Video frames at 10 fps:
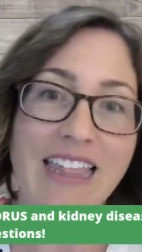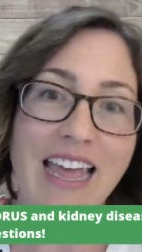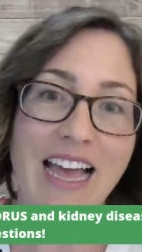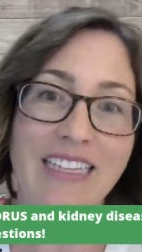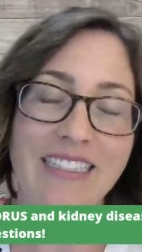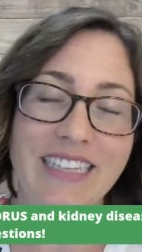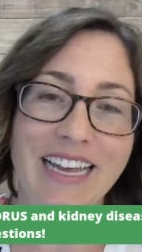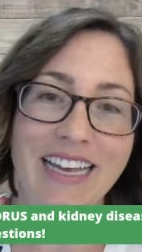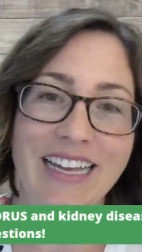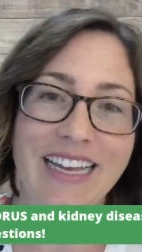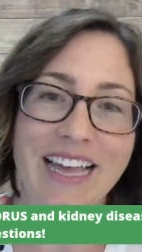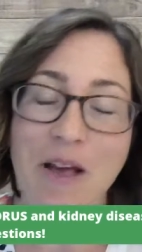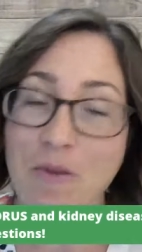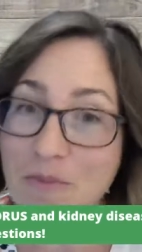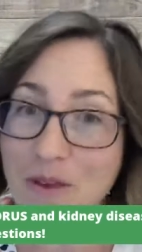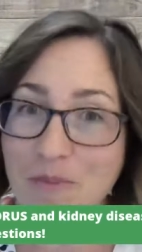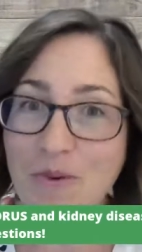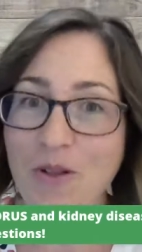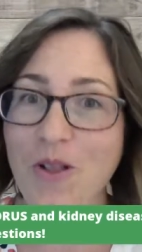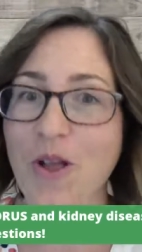that uh, help
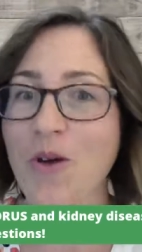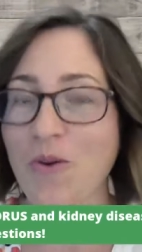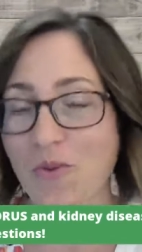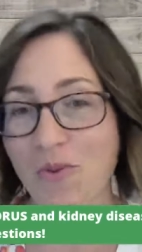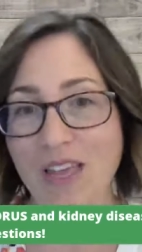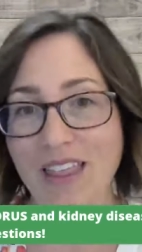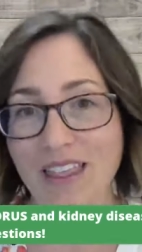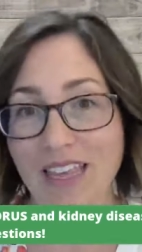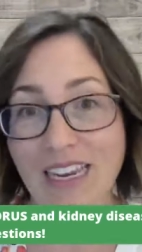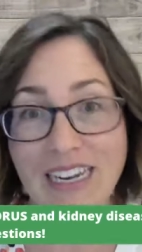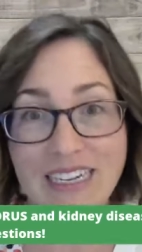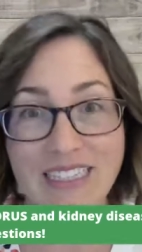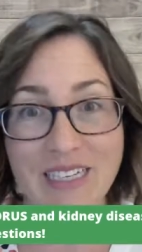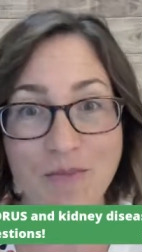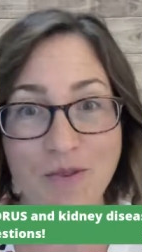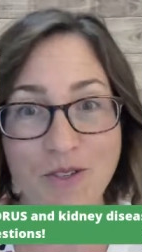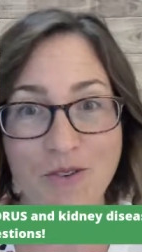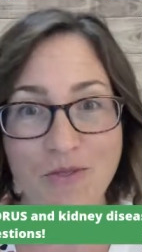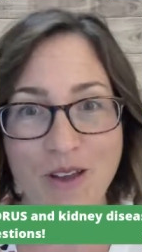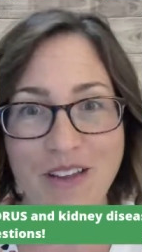people with kidney disease
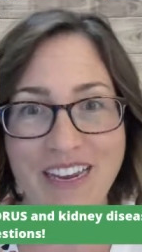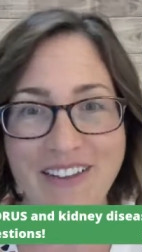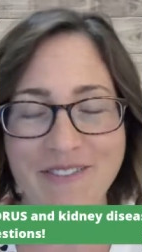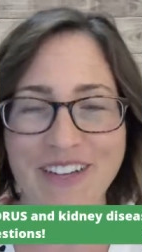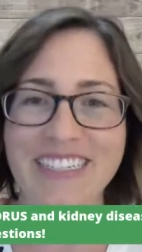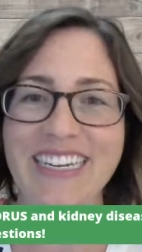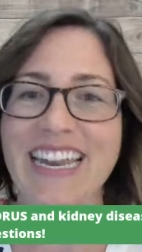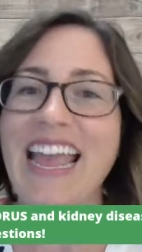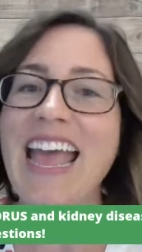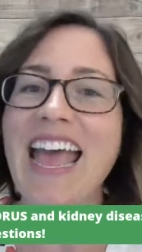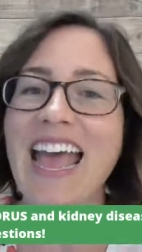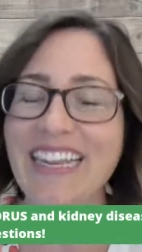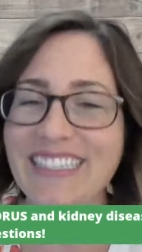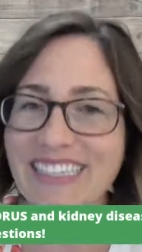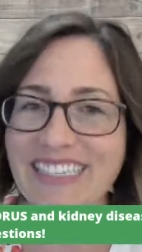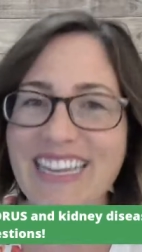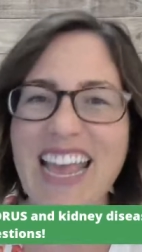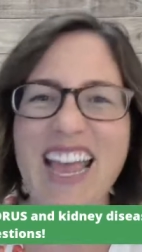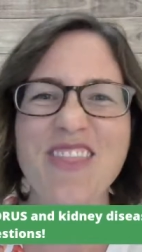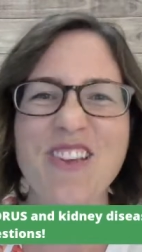preserve their kidney function. And
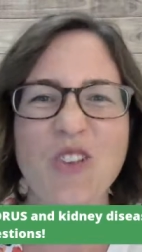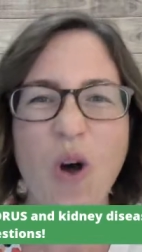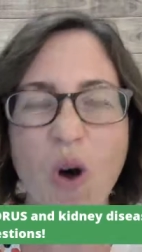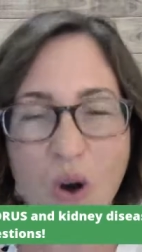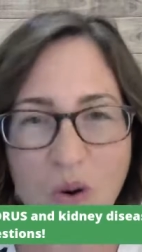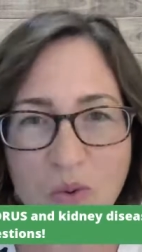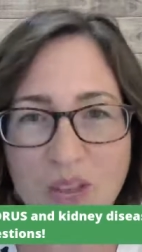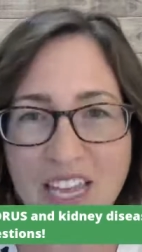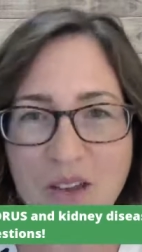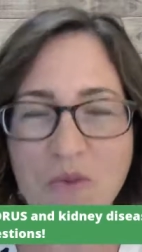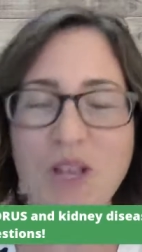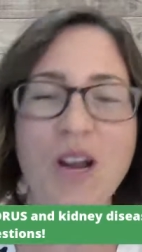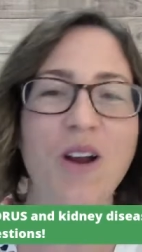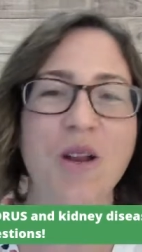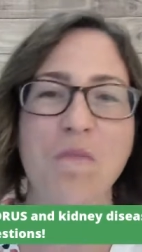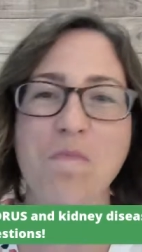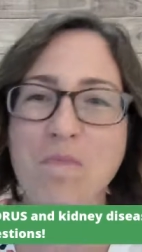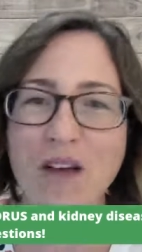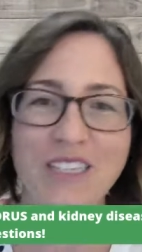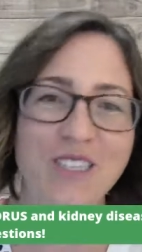today and this whole week, we are gonna
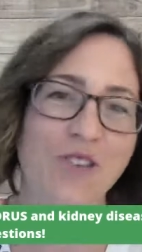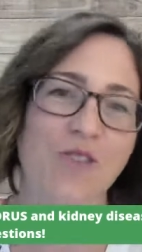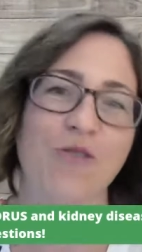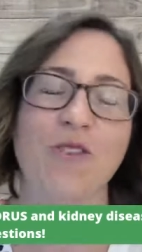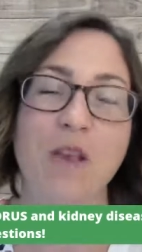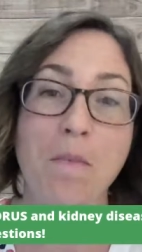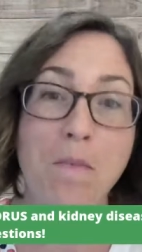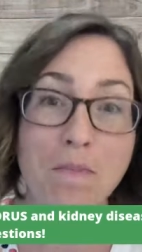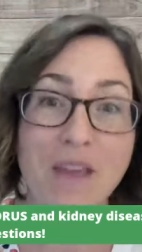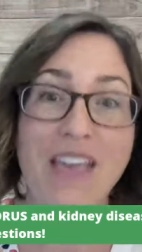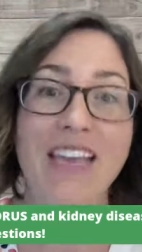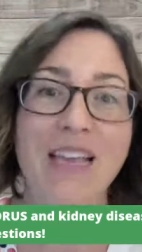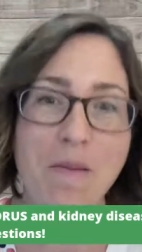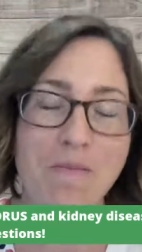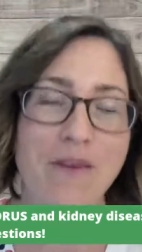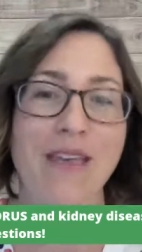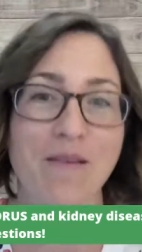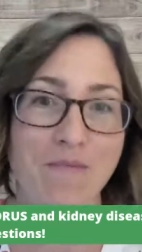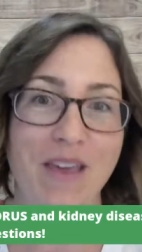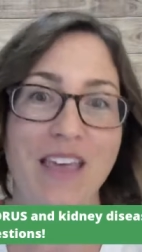bust through some big,
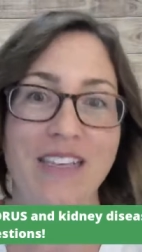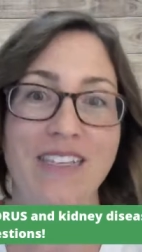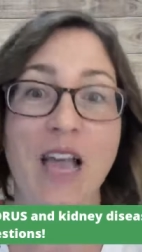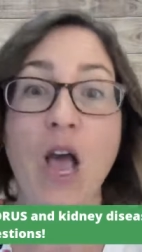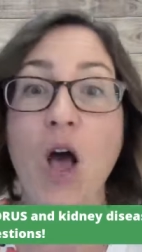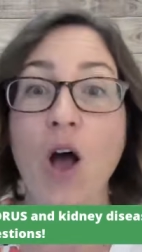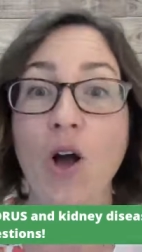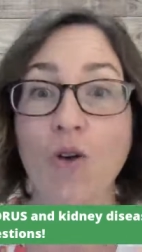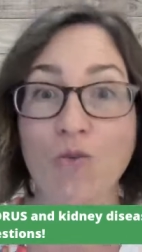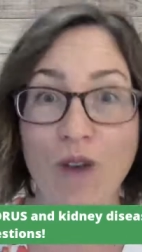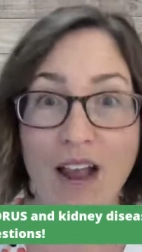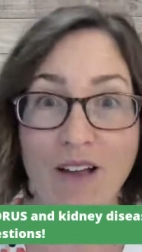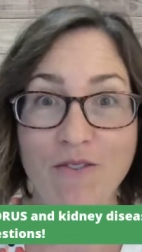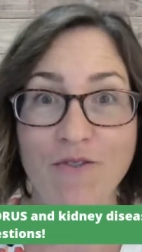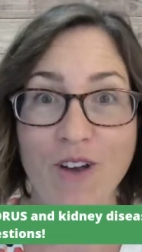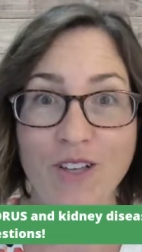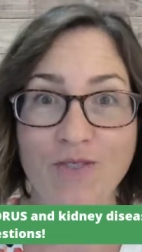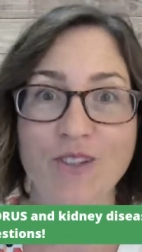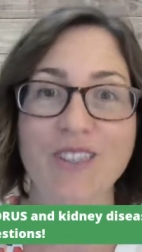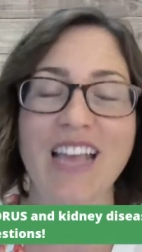big myths around
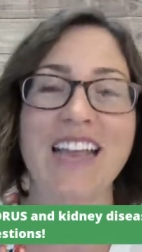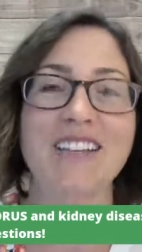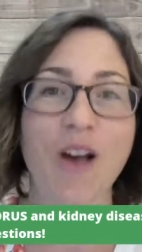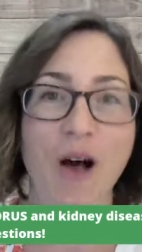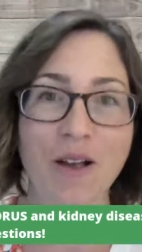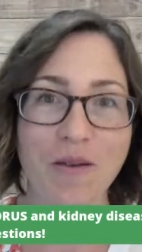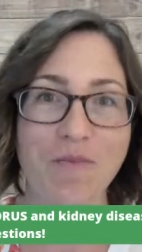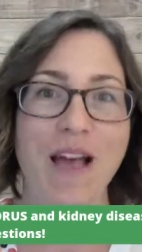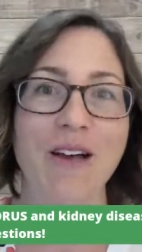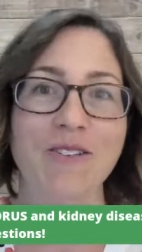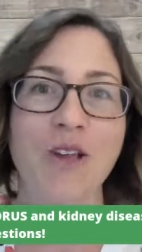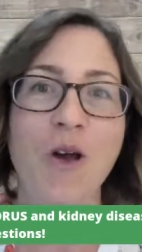phosphorus and talk about